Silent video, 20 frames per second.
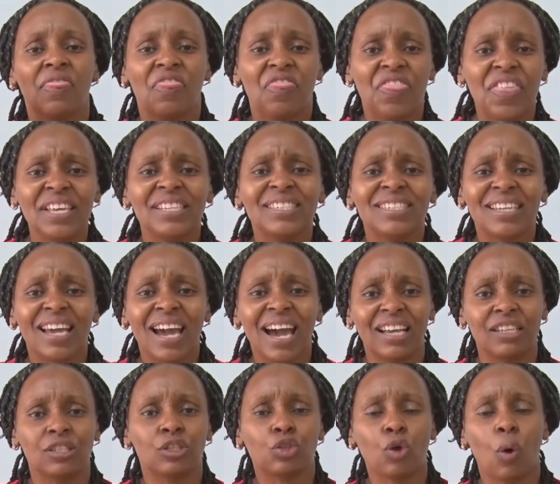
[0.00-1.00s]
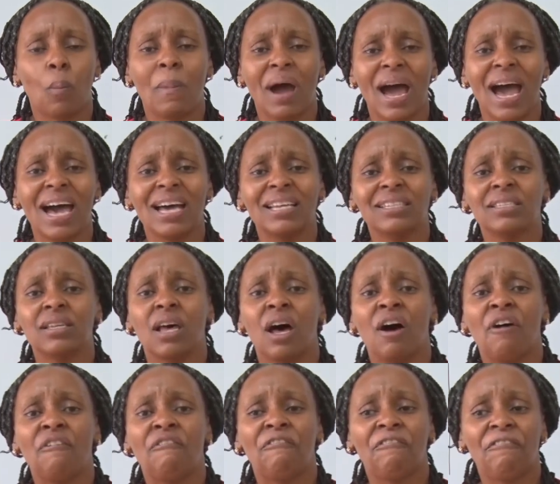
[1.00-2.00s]
these customers
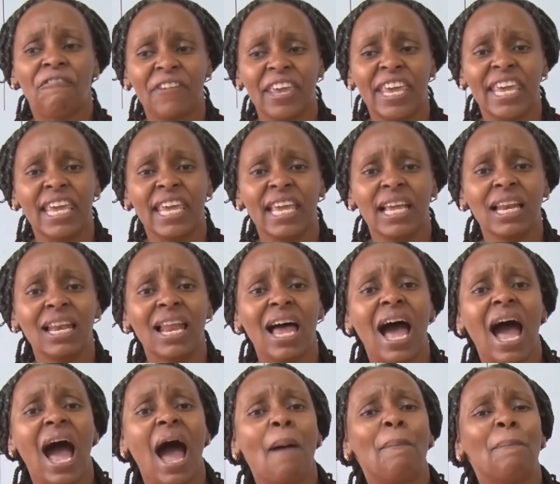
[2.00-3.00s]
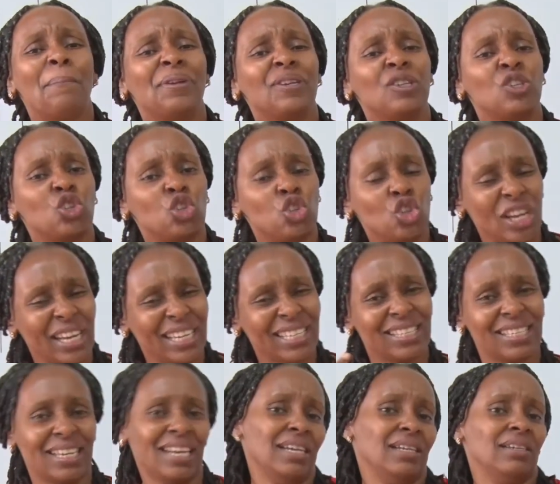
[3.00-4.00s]
feel
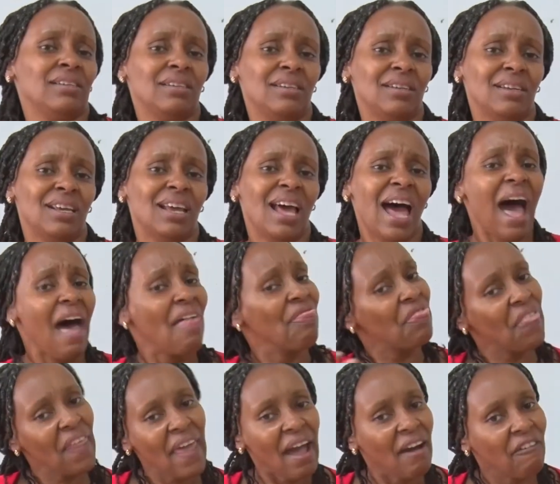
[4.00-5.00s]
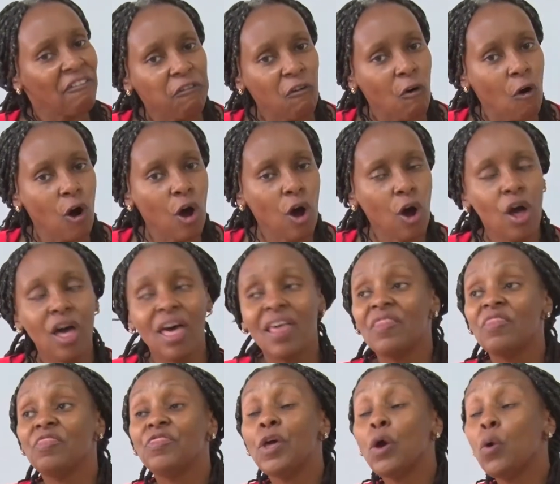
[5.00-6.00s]
appreciated, and therefore
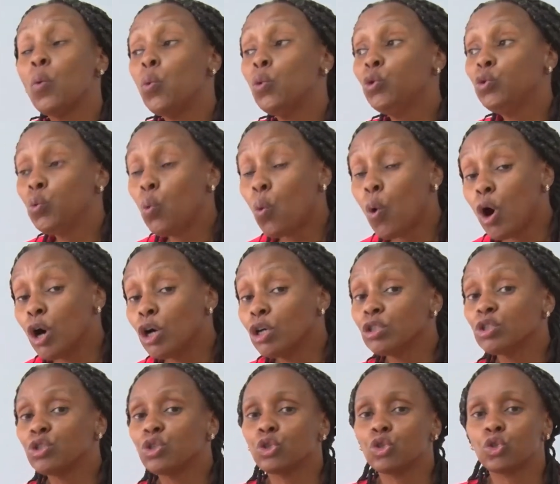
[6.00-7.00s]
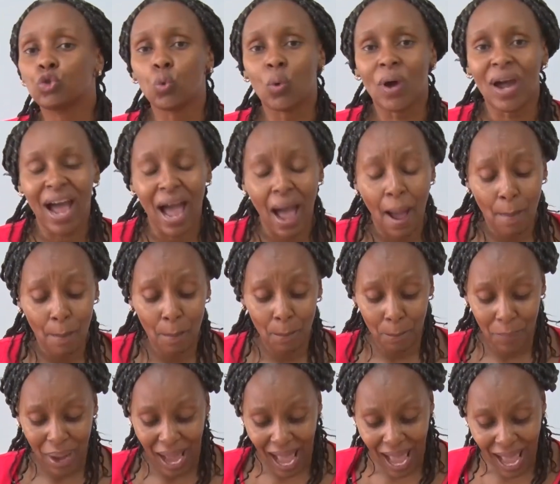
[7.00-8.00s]
they would want to come
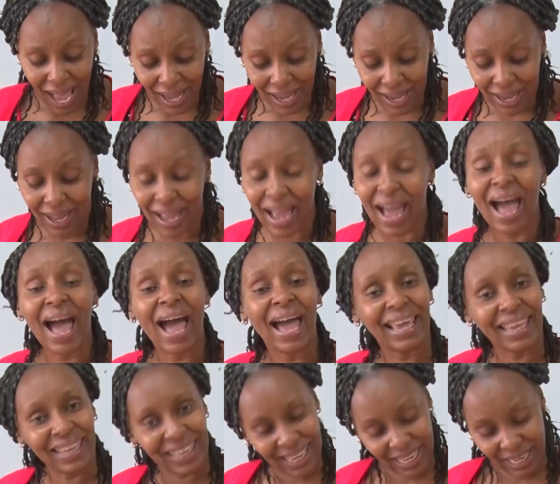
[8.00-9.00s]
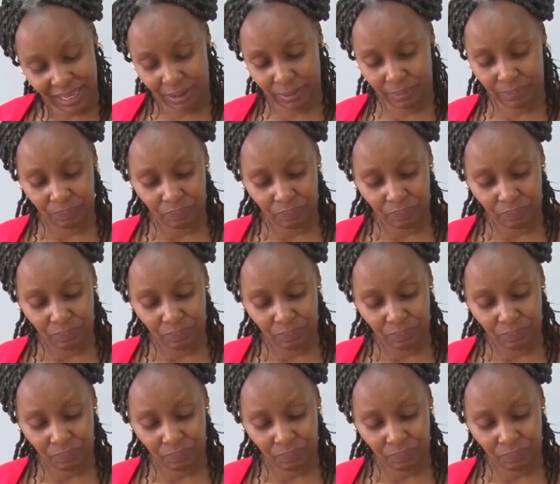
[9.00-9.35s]
back again.